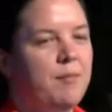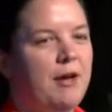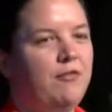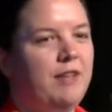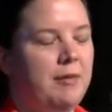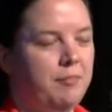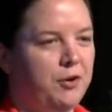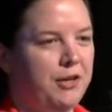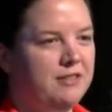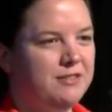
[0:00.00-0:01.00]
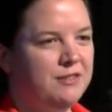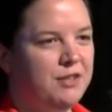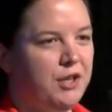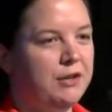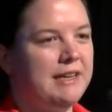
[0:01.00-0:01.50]
amount of input,
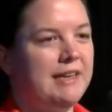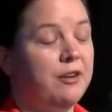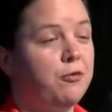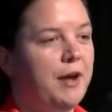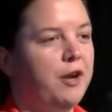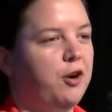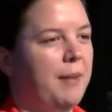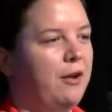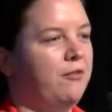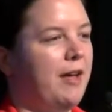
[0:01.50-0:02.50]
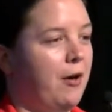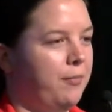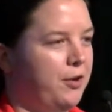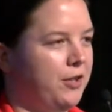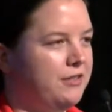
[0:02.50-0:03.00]
you can get a greater amount of
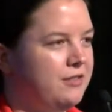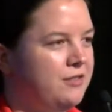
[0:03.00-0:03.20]
output